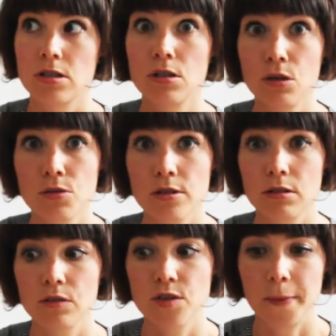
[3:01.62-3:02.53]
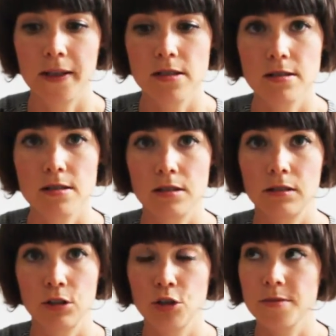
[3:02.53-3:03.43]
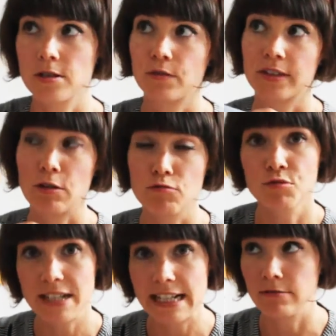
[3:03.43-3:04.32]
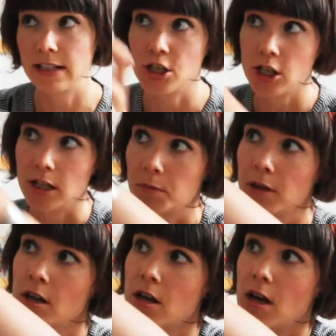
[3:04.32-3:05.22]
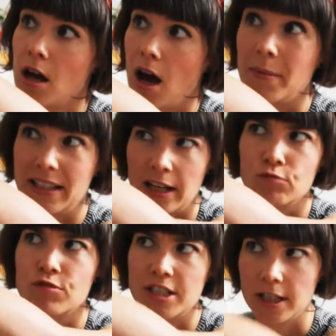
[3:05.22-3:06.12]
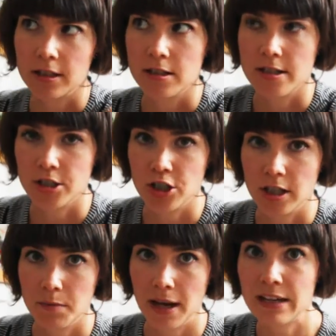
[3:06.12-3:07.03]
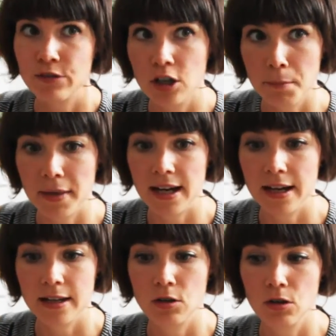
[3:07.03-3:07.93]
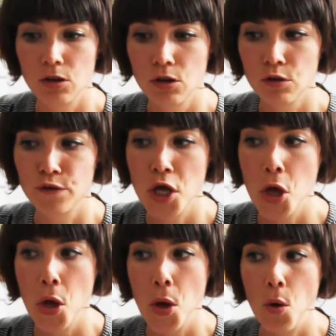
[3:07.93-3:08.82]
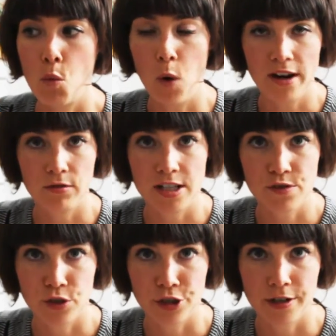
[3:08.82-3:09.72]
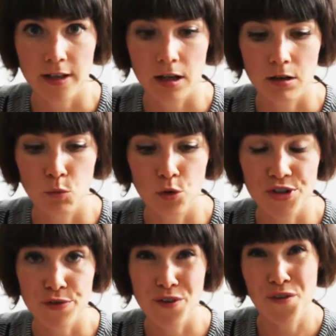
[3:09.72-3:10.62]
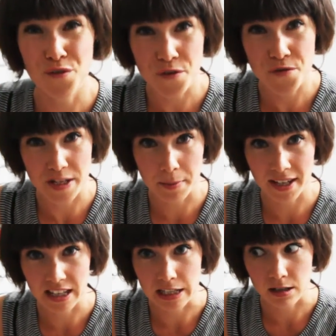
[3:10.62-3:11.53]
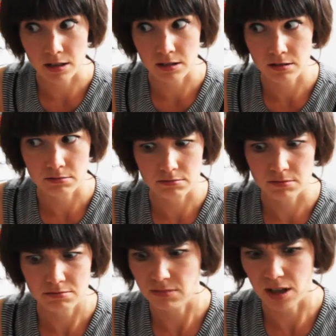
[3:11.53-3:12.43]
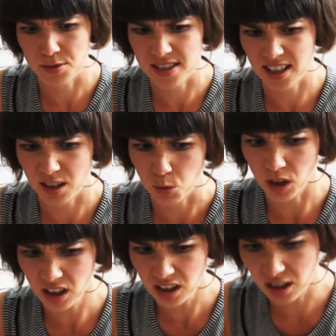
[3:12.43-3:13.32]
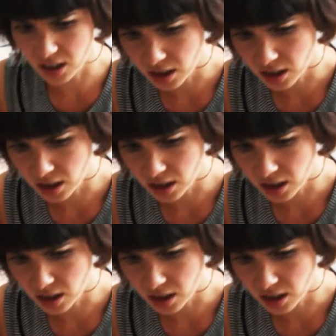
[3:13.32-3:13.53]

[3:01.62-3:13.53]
loads of spices and herbs and stuff like that, really, really cheap. I mean, like ridiculously cheap. I even got a bag of white rice flour in there once for 50p. I was like, what?